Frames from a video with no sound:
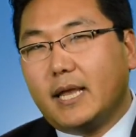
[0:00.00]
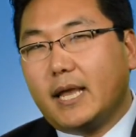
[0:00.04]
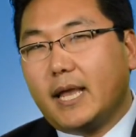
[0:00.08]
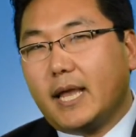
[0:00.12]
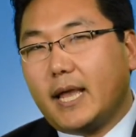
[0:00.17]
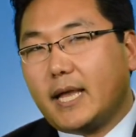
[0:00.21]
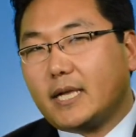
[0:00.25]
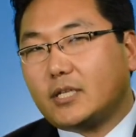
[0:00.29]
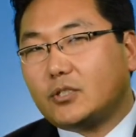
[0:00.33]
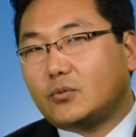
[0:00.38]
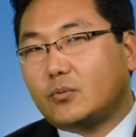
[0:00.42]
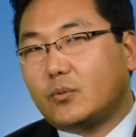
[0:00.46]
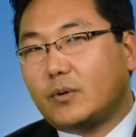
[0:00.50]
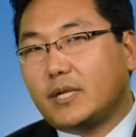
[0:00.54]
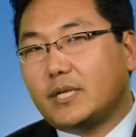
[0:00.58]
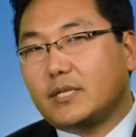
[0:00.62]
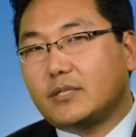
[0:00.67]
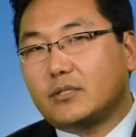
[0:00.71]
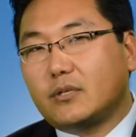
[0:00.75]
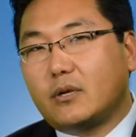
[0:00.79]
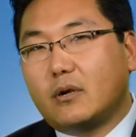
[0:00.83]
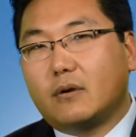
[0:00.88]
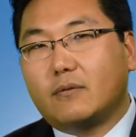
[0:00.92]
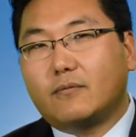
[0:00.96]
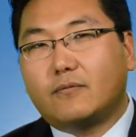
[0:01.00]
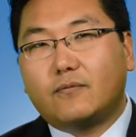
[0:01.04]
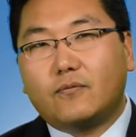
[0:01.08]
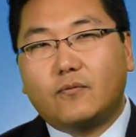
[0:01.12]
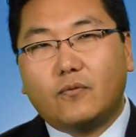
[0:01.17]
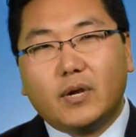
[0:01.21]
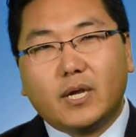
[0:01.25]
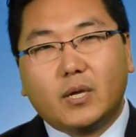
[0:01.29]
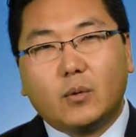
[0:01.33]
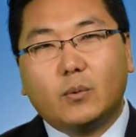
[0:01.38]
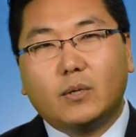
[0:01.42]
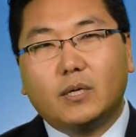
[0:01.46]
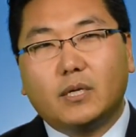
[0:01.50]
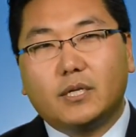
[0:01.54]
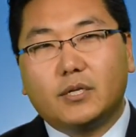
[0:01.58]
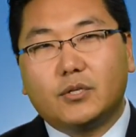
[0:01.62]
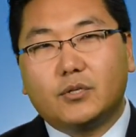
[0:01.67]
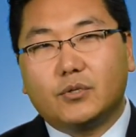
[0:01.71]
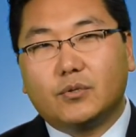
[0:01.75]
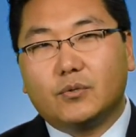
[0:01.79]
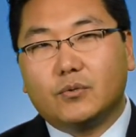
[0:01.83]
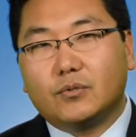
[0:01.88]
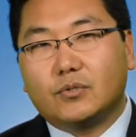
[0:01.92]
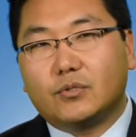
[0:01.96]
X-rays are frequently
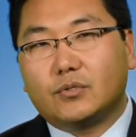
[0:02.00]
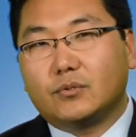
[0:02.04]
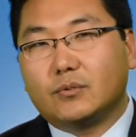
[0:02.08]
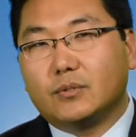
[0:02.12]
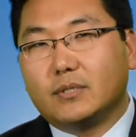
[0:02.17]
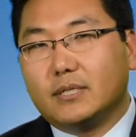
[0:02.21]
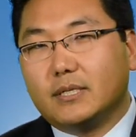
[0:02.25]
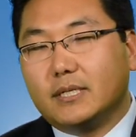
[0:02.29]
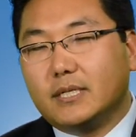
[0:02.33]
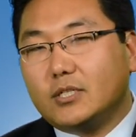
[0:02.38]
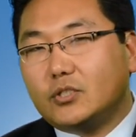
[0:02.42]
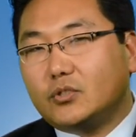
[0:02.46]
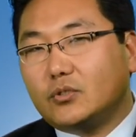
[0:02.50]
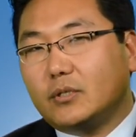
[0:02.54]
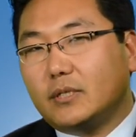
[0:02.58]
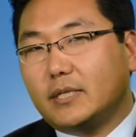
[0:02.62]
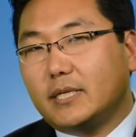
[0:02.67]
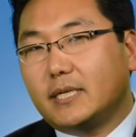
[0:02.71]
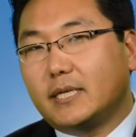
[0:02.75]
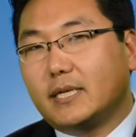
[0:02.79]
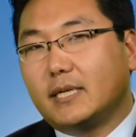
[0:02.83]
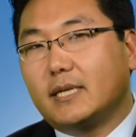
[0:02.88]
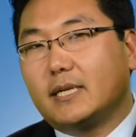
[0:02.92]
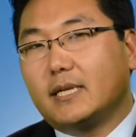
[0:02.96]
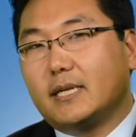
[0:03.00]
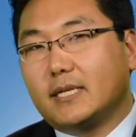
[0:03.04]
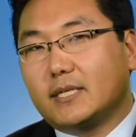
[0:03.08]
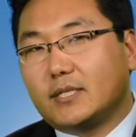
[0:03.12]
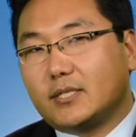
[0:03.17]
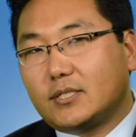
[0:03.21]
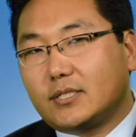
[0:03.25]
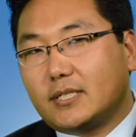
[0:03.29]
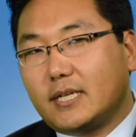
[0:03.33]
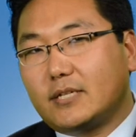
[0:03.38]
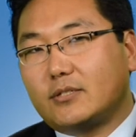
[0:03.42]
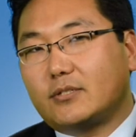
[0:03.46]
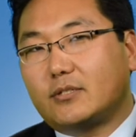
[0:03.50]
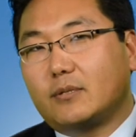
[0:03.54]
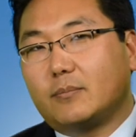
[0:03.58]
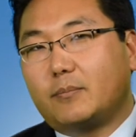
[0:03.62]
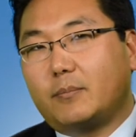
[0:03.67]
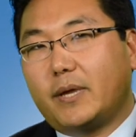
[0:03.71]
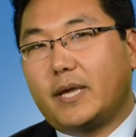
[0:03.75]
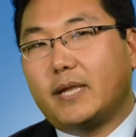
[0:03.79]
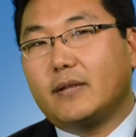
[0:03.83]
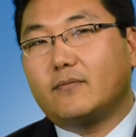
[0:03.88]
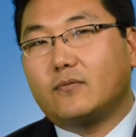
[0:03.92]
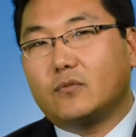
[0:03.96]
used to initially assess the
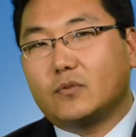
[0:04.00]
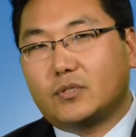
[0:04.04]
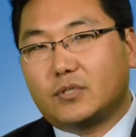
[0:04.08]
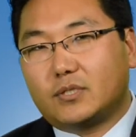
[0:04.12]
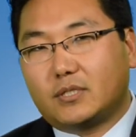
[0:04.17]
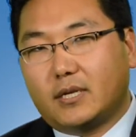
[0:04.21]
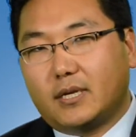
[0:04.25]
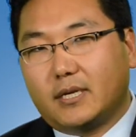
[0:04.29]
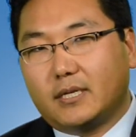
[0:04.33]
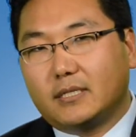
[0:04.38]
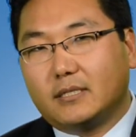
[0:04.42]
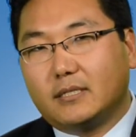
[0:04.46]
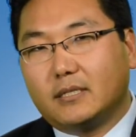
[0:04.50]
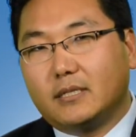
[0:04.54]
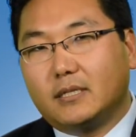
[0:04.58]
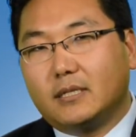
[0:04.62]
painful site,